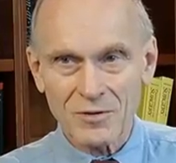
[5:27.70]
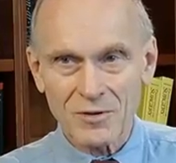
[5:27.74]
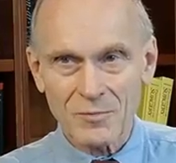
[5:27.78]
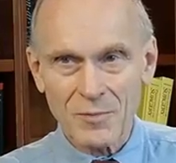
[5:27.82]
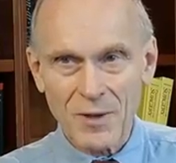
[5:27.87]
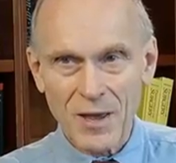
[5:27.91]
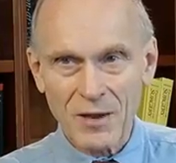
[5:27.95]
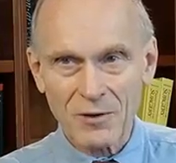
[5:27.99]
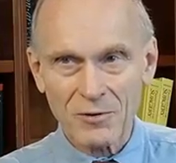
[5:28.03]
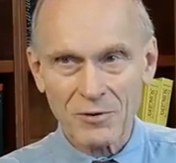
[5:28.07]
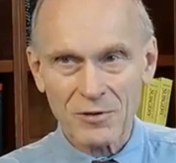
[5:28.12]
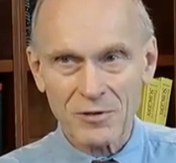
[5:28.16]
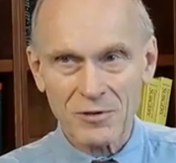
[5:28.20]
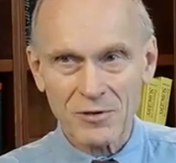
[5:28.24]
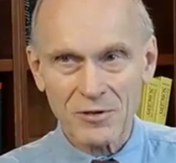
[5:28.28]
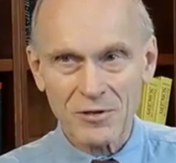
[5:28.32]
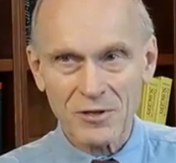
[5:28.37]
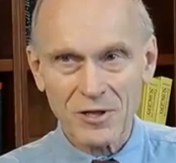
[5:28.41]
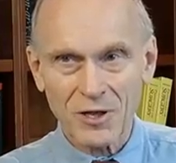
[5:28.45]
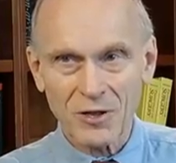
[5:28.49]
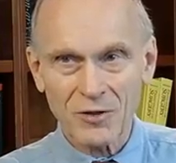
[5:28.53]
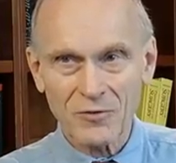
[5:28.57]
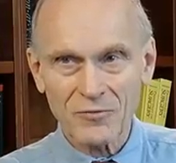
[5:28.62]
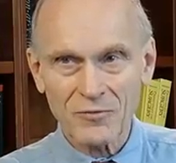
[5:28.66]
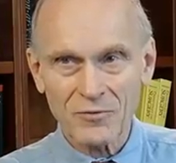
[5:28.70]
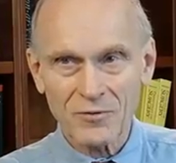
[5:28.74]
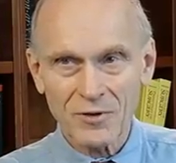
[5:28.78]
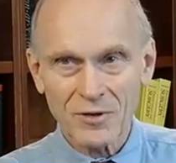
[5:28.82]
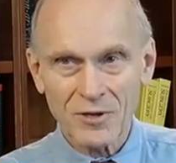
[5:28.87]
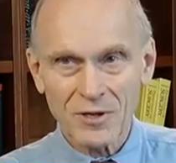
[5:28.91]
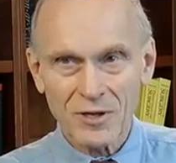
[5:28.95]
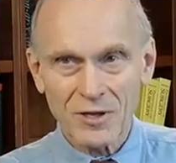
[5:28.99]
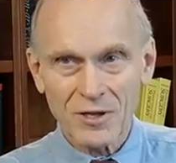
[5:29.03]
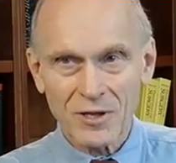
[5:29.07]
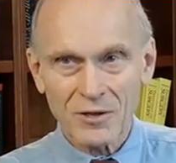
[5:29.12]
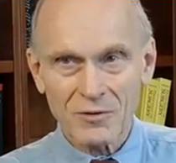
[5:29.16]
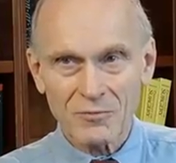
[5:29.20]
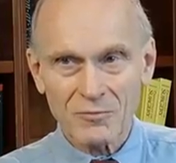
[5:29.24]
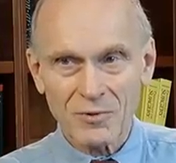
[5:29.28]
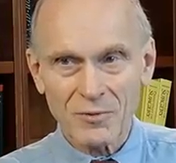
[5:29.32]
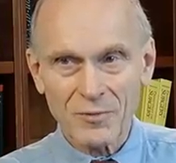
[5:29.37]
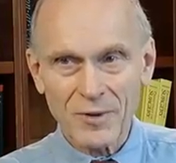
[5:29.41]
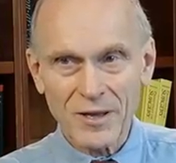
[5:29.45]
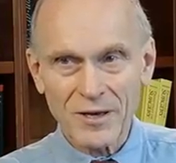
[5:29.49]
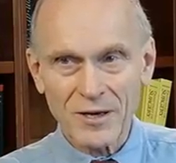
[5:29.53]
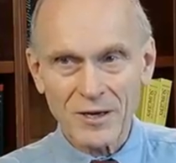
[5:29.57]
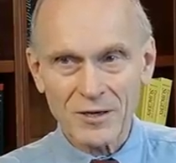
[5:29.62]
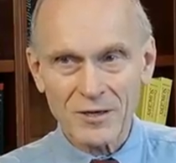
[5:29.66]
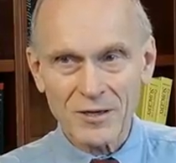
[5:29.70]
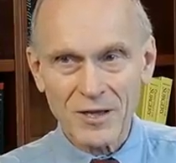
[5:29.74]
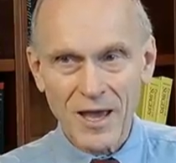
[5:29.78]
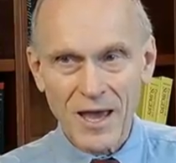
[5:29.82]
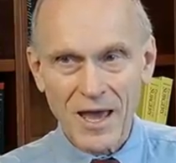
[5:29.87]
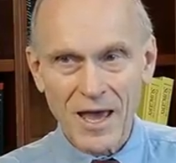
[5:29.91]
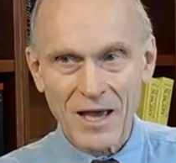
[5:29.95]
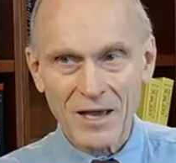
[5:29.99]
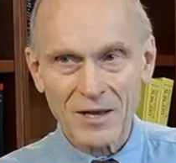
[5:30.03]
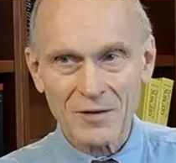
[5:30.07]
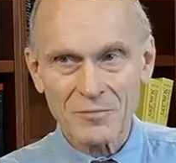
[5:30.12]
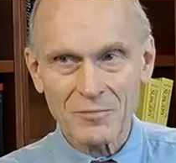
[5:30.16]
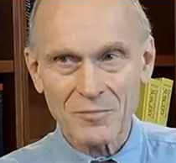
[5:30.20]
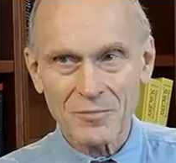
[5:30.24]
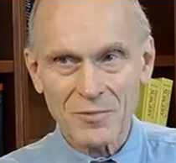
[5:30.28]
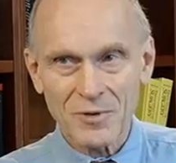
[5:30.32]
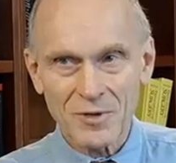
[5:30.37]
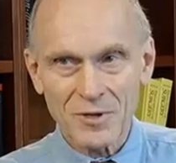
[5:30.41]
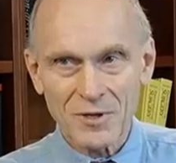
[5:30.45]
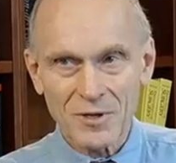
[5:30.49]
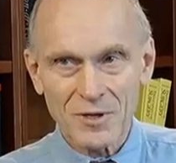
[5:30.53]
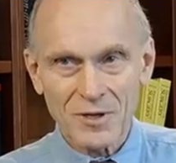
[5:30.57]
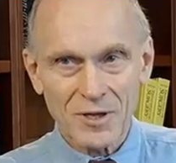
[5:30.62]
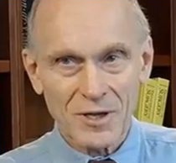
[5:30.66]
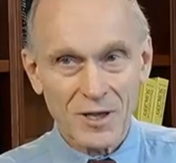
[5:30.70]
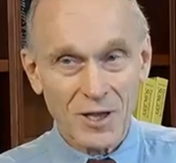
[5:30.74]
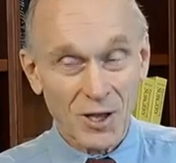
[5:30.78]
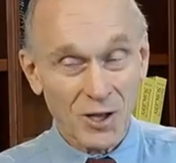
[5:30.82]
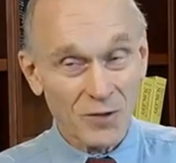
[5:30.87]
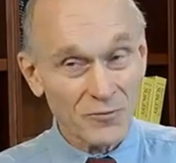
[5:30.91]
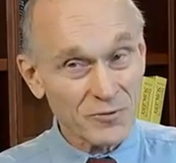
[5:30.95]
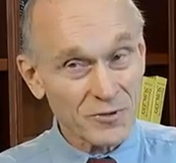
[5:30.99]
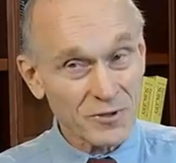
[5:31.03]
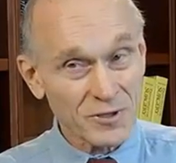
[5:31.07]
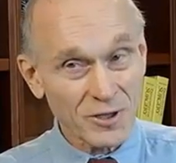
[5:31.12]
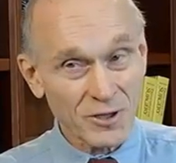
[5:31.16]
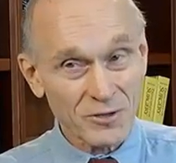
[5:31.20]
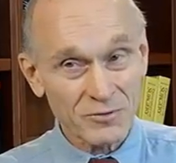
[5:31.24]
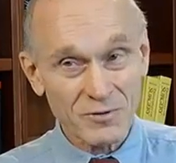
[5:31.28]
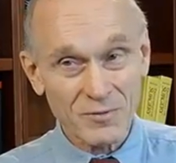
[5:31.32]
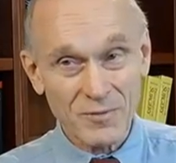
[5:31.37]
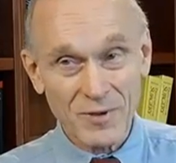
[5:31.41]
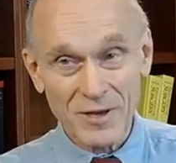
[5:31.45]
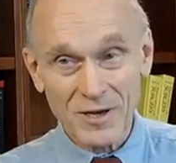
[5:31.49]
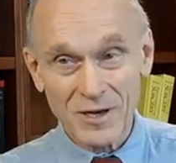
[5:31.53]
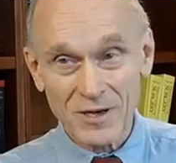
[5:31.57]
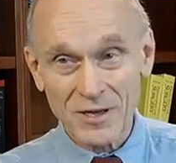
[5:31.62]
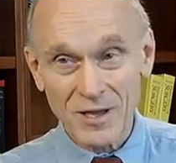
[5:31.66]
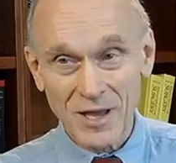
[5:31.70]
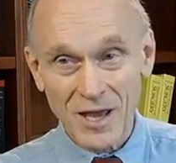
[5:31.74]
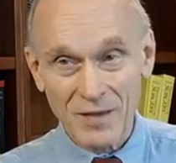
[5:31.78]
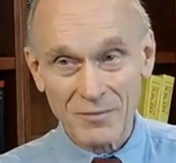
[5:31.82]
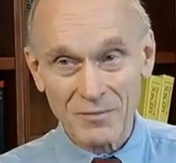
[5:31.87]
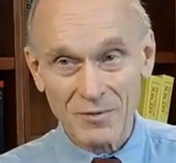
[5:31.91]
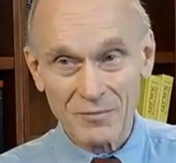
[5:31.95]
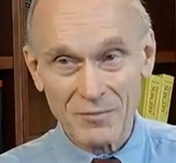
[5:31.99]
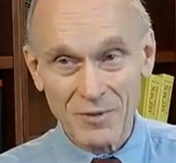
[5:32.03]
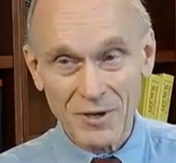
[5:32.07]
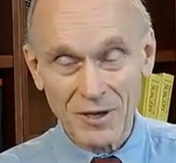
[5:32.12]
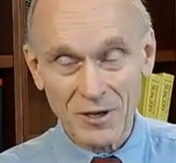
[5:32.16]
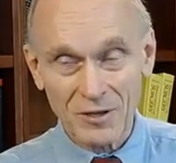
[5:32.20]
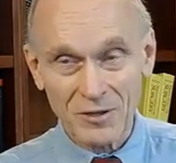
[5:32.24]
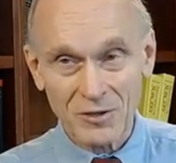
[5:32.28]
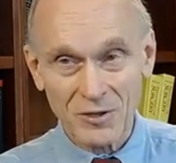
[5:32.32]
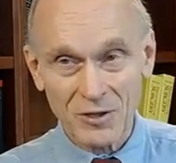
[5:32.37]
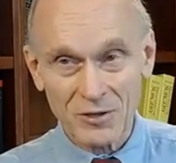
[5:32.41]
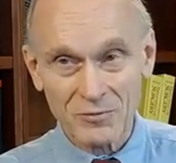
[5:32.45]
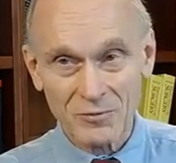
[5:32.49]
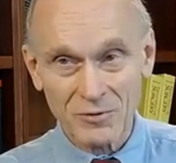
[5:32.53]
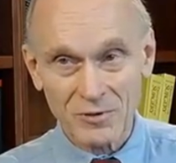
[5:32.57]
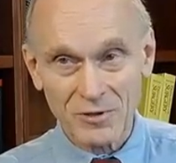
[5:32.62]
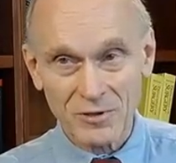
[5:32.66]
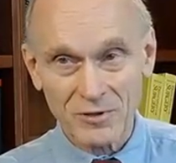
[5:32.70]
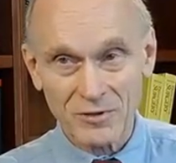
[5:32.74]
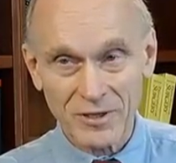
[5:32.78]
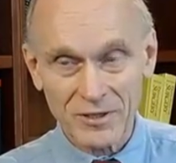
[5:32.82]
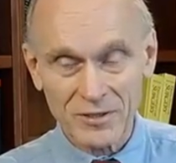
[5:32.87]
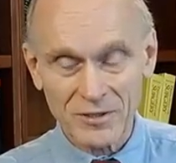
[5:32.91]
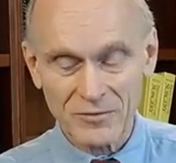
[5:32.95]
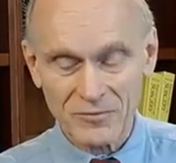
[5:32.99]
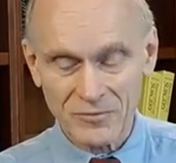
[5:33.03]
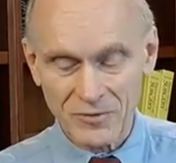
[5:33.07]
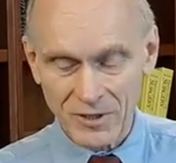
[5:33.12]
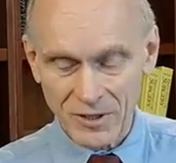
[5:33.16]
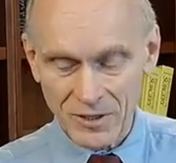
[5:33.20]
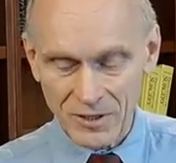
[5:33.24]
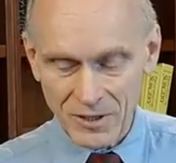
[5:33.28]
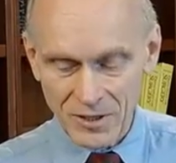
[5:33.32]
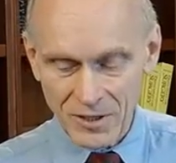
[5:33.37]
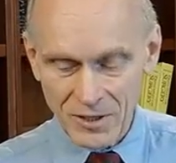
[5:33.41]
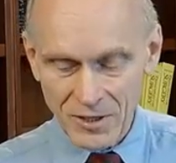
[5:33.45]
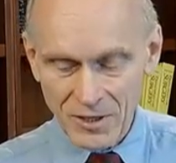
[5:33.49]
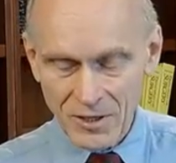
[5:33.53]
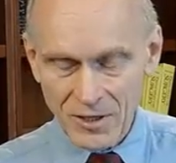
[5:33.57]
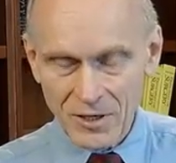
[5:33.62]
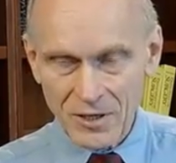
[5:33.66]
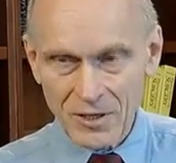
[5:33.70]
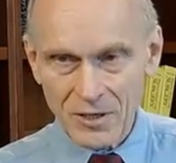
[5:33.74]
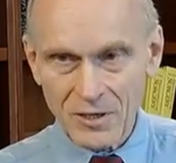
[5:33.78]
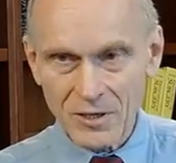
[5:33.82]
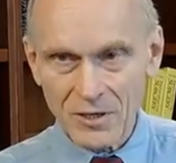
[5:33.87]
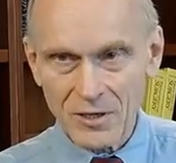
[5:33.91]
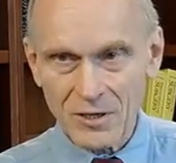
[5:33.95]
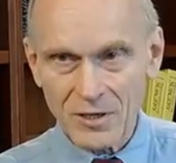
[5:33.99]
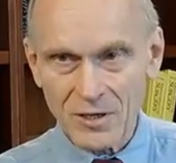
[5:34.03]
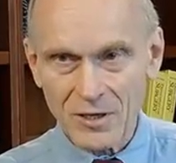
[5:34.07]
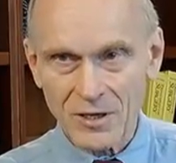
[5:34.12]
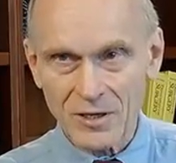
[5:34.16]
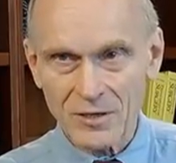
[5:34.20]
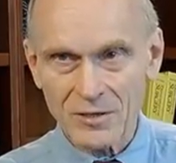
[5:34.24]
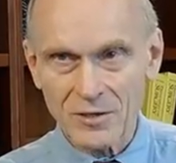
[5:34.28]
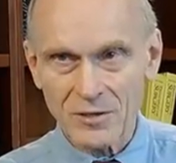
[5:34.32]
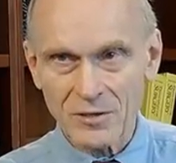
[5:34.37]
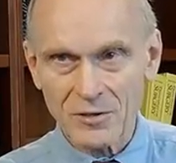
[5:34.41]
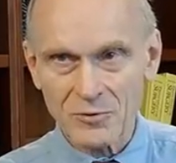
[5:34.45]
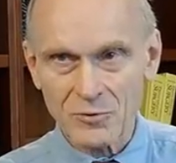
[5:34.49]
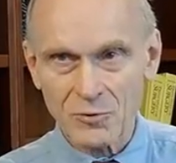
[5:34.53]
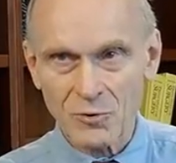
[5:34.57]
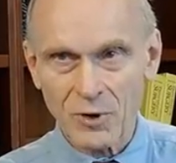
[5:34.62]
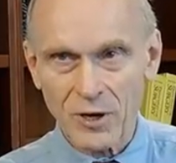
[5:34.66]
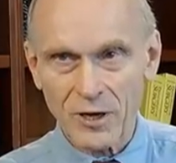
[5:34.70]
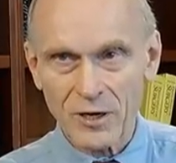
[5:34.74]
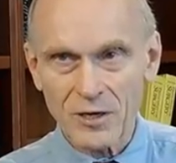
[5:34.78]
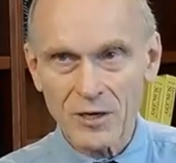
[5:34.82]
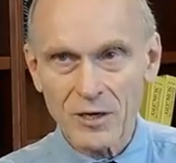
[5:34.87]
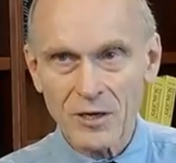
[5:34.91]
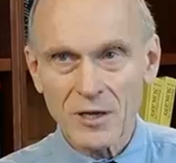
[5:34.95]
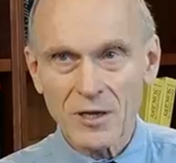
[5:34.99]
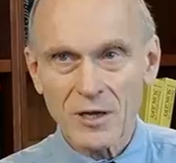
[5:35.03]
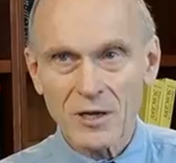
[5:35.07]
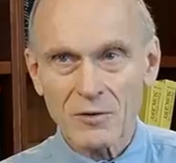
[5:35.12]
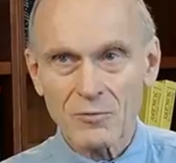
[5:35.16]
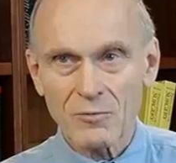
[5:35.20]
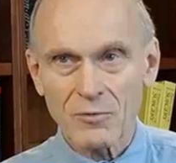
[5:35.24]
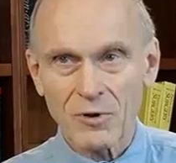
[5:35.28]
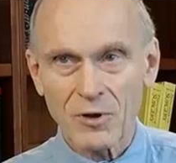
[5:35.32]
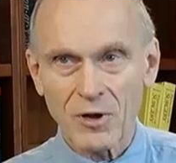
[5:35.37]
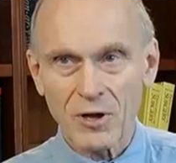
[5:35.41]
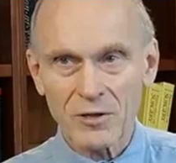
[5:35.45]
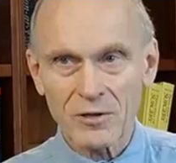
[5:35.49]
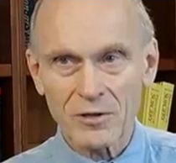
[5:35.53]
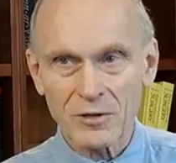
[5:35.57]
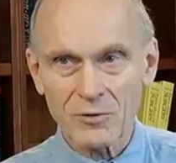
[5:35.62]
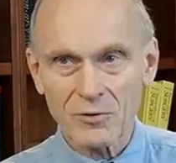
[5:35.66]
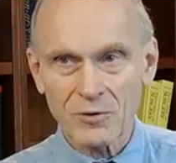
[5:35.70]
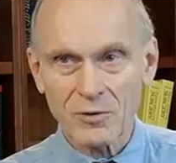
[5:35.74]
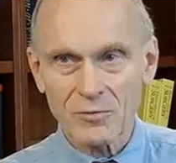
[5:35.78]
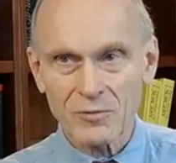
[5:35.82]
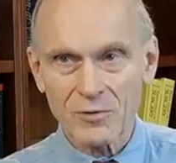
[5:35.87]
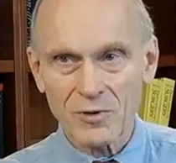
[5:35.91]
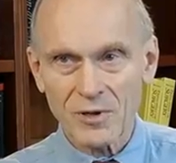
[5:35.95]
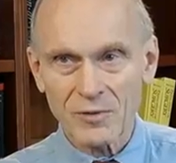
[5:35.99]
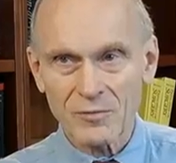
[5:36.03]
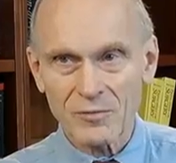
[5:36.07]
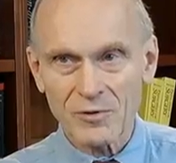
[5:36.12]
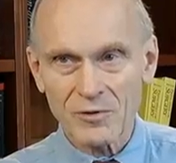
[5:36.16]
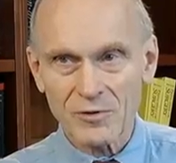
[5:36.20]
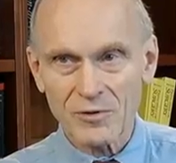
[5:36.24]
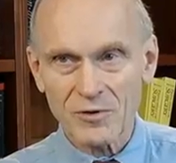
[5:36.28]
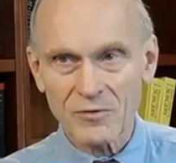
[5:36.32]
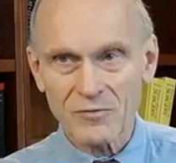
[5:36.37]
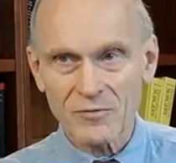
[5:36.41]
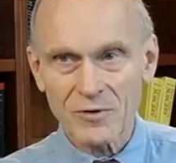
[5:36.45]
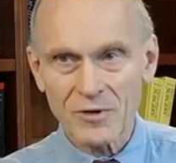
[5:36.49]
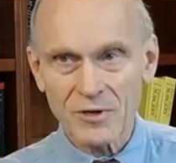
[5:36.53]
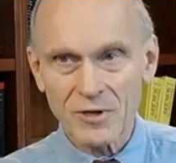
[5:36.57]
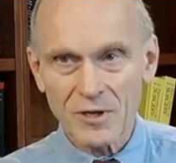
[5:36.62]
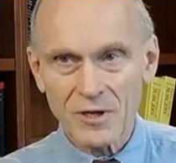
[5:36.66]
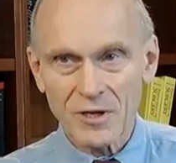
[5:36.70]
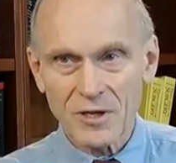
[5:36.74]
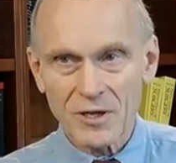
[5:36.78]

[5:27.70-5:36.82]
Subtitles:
pancreas itself remained intact, alpha cells remained intact, but beta cells were selectively destroyed. We also observed,